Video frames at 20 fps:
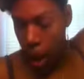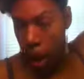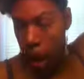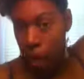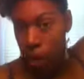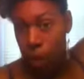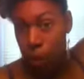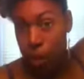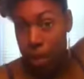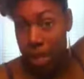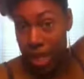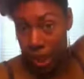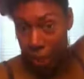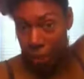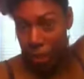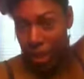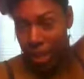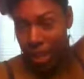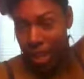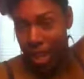and you would
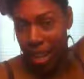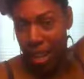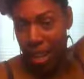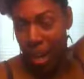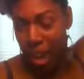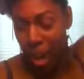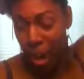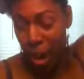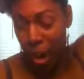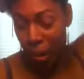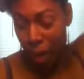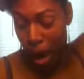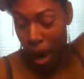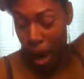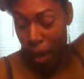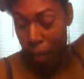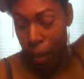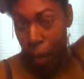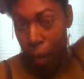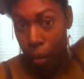typically
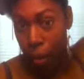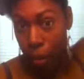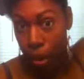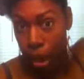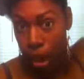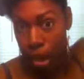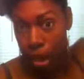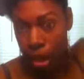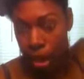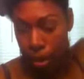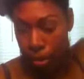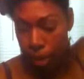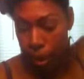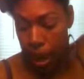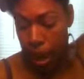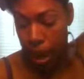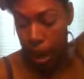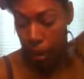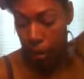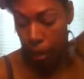grab a brush.
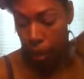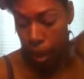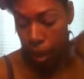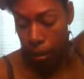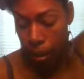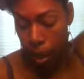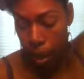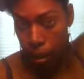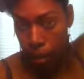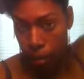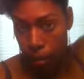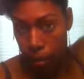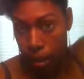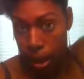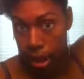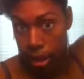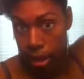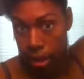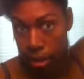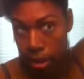I'm grabbing a
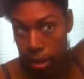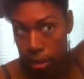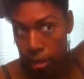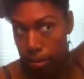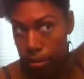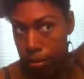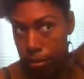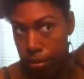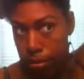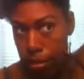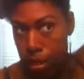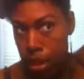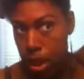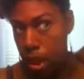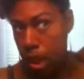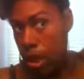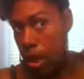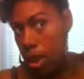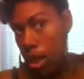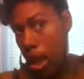rat bone.
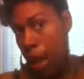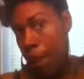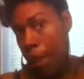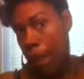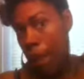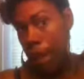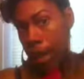I'm